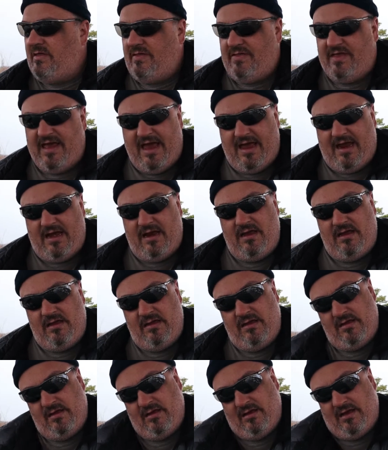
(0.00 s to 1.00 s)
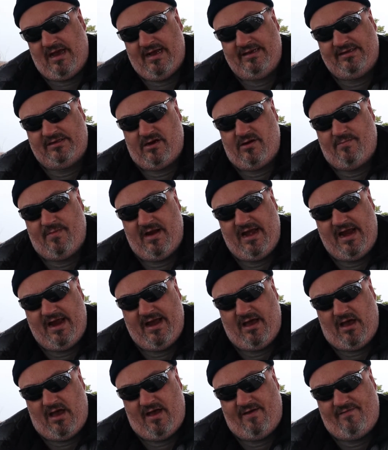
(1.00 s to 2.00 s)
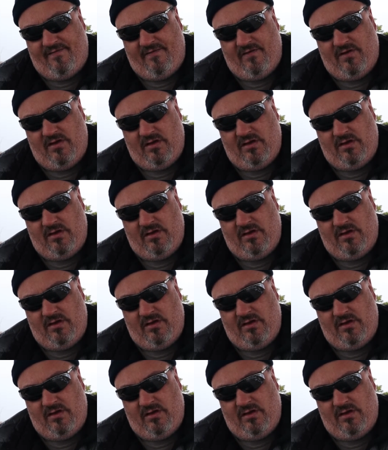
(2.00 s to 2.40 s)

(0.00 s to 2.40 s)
Then I start my day off